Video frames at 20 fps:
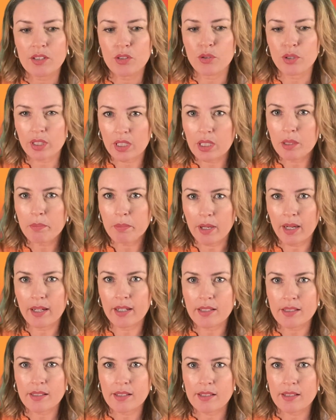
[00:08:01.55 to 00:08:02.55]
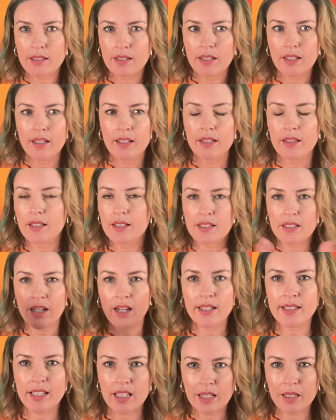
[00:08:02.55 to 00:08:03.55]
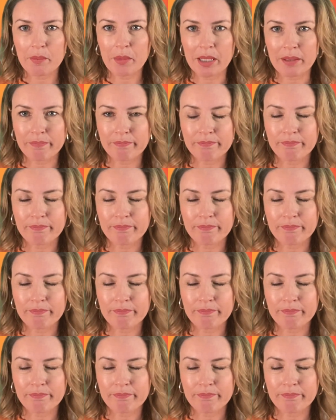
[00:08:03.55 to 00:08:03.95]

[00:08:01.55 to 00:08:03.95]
tricky parts, the sky's the limit.